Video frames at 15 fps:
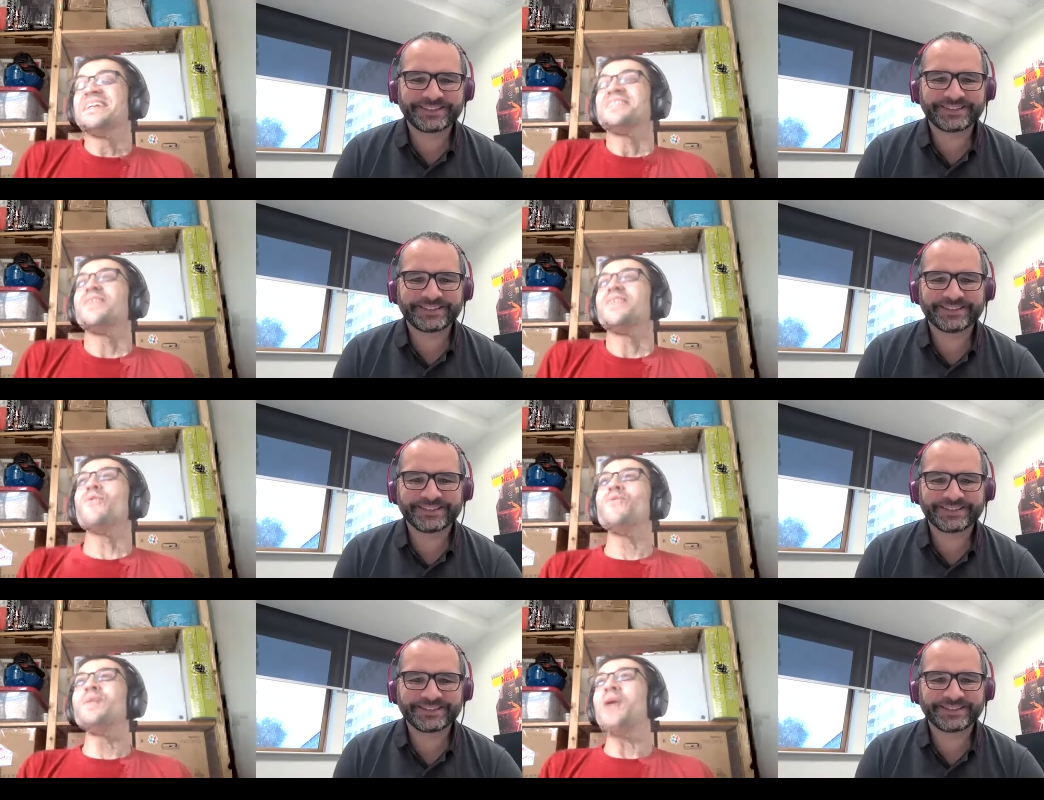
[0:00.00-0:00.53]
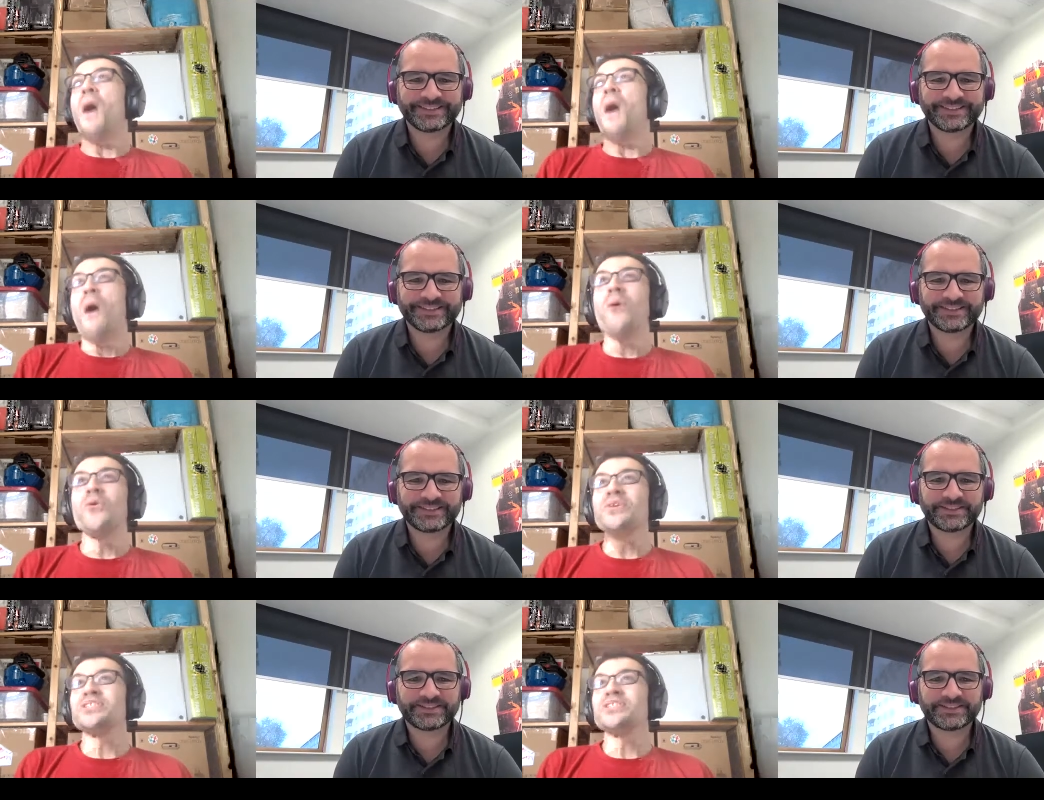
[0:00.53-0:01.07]
Speaker 1: there will be
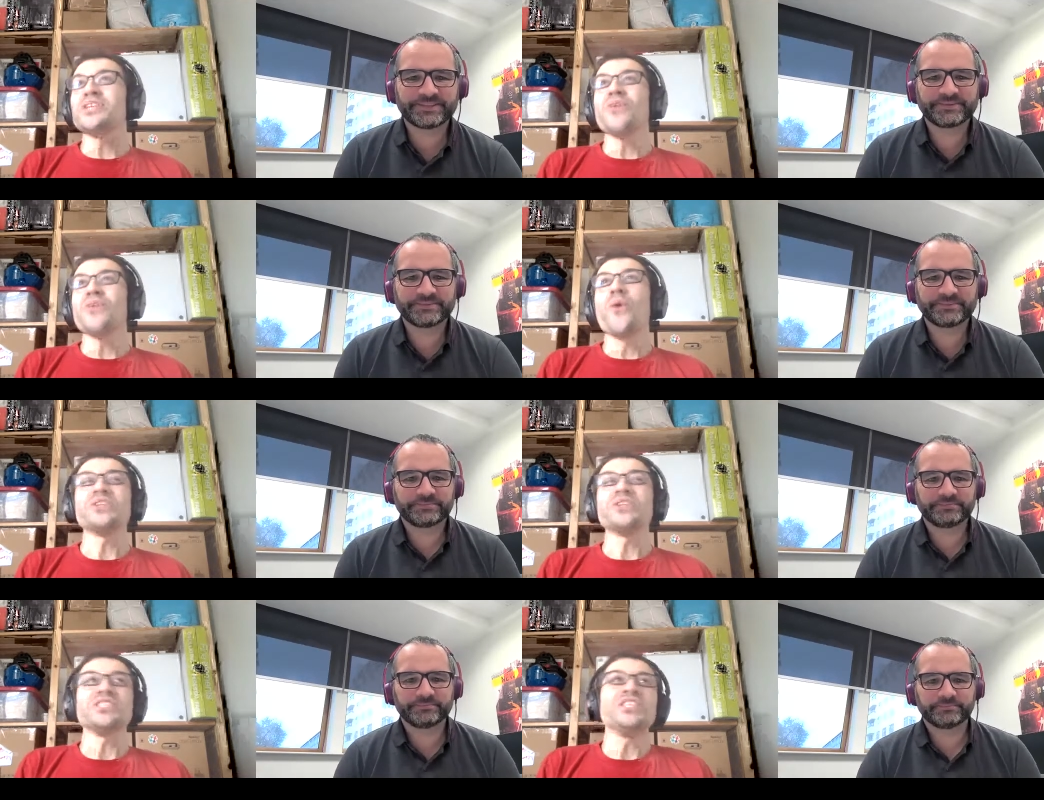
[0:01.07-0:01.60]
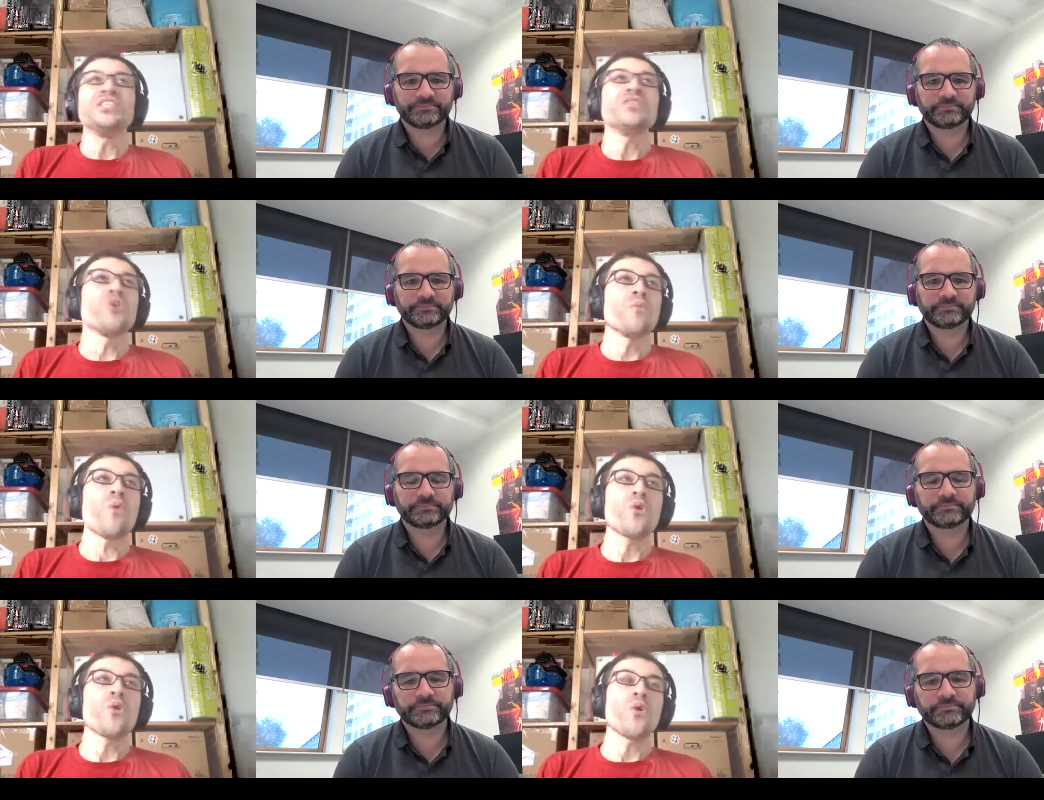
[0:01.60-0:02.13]
always and always need or
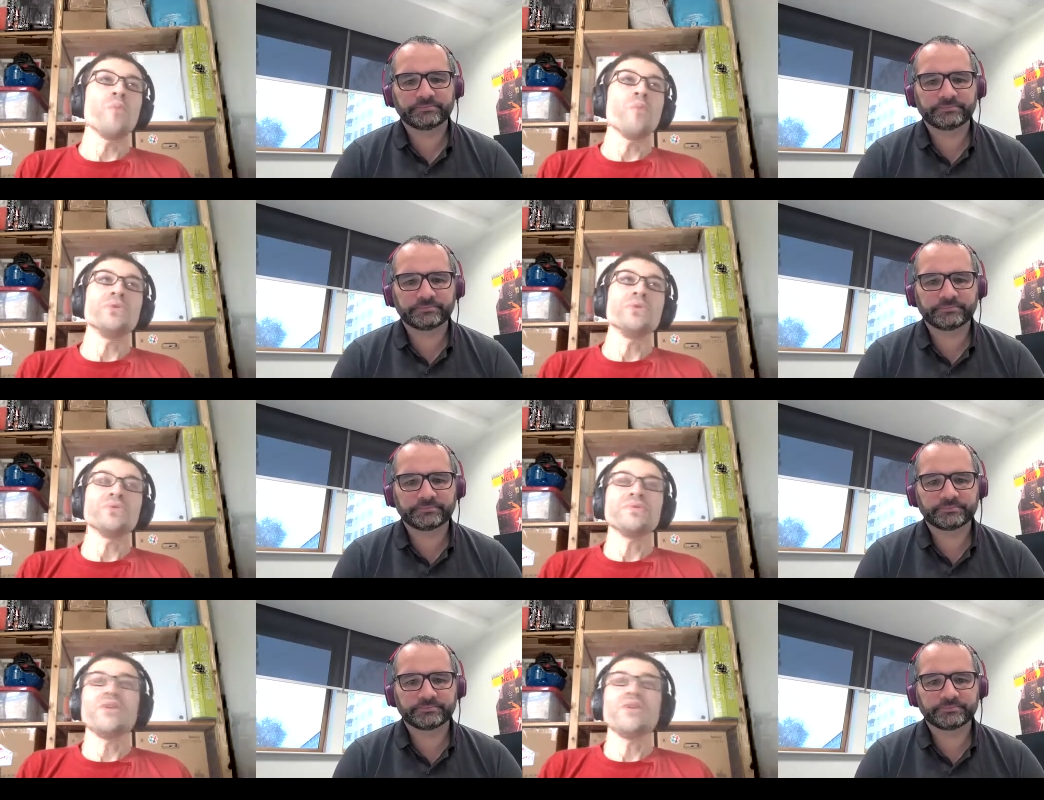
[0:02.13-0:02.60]
more compute.